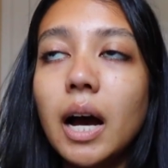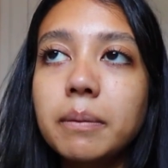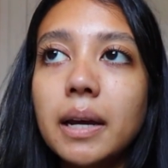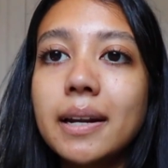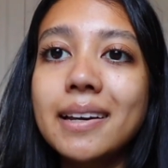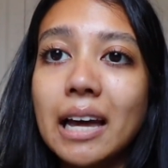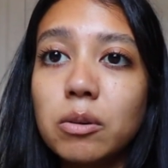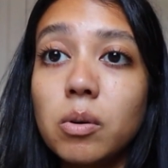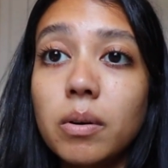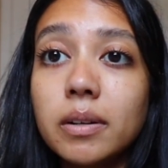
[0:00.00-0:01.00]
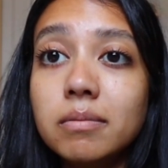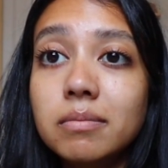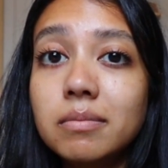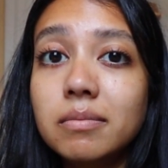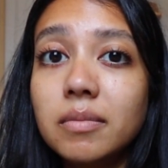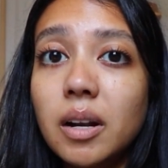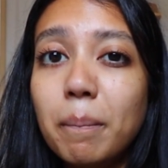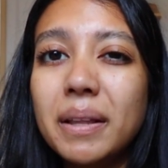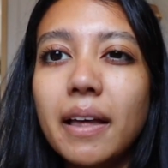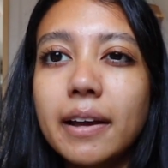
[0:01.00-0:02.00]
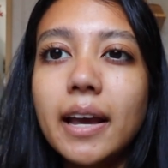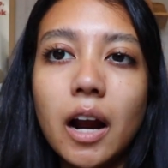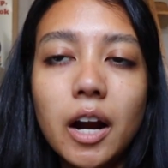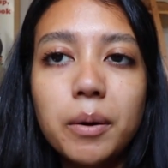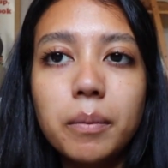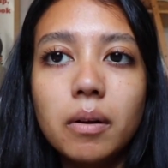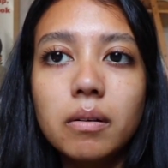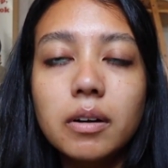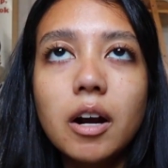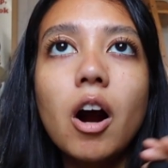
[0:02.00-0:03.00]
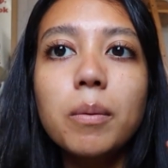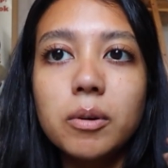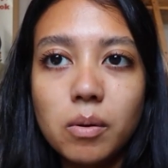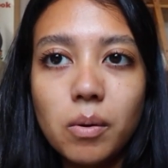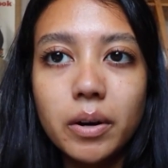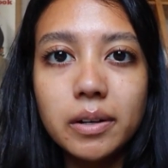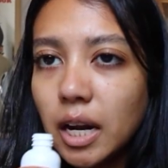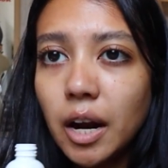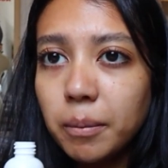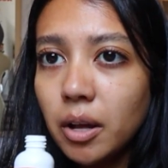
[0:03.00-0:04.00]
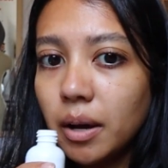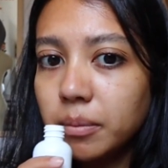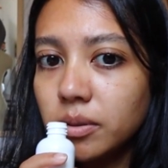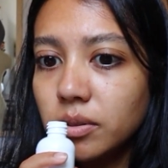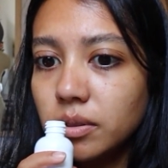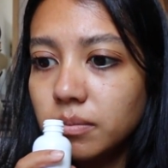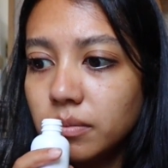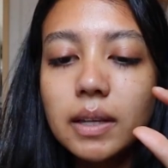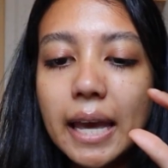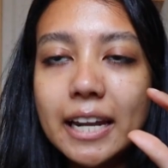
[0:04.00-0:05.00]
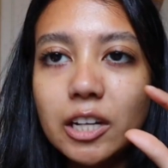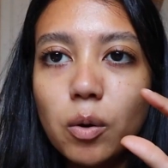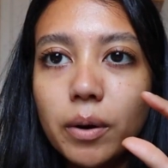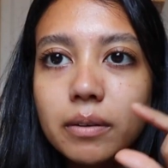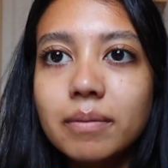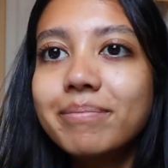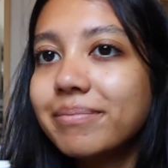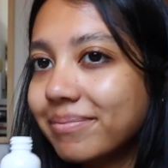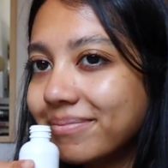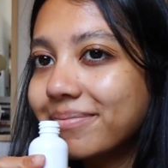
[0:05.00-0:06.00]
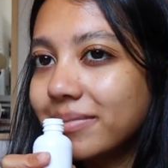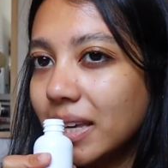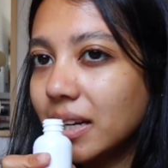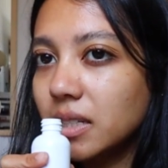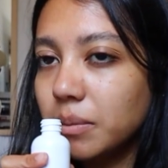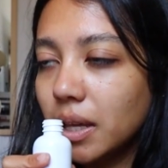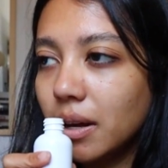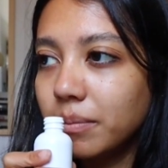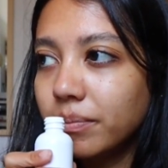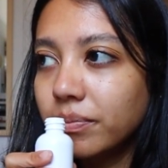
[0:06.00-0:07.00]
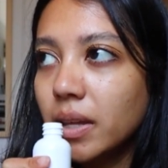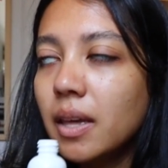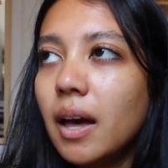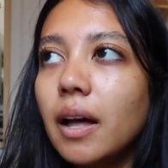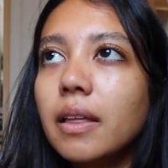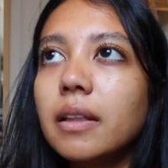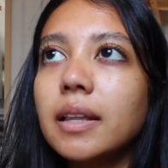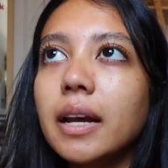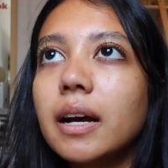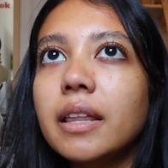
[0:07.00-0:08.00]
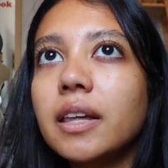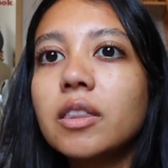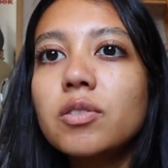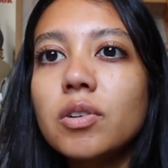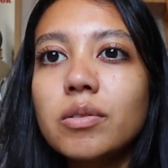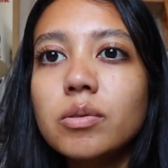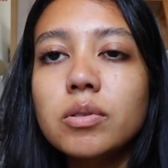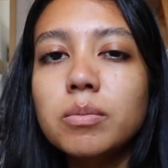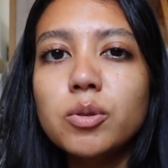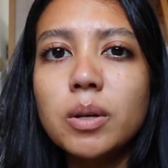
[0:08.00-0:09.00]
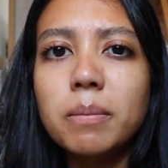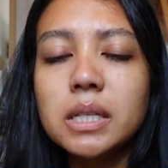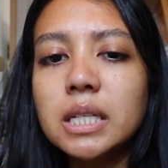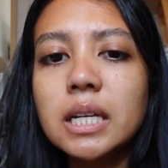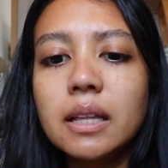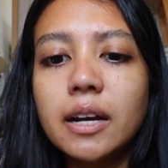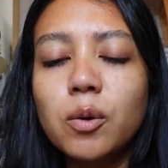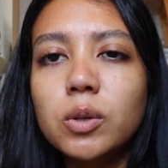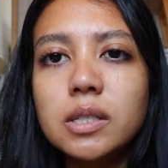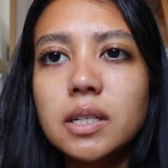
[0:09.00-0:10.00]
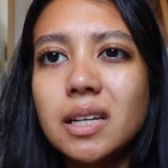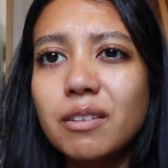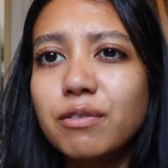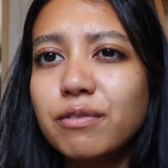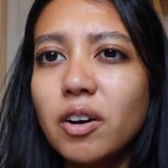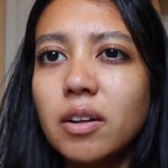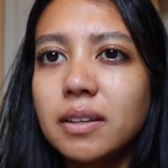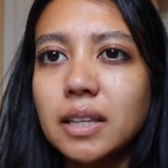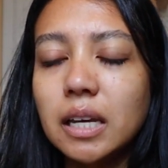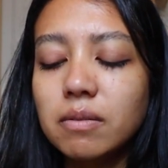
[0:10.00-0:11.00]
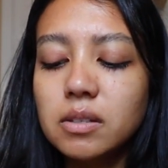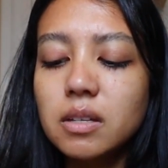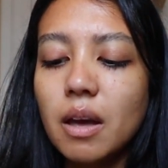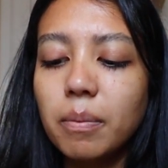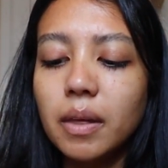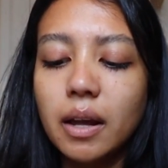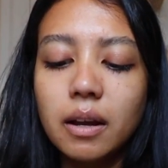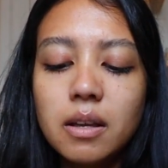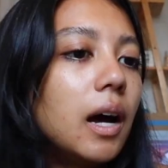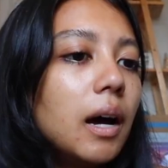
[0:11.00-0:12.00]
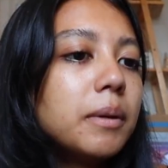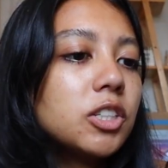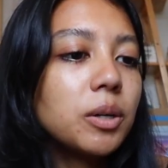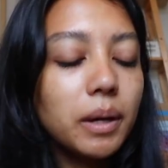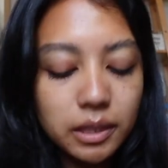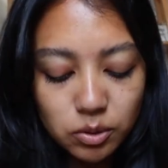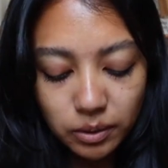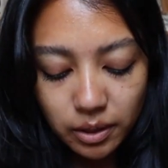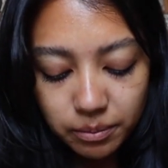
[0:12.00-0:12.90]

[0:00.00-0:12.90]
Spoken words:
I'm getting kettle corn, but like caramel corn, caramel apples, the candy corn. I'm getting some of that. And then like I think there's also some sort of musky, like woodsy fallen leaves type thing. I'm not sure about this one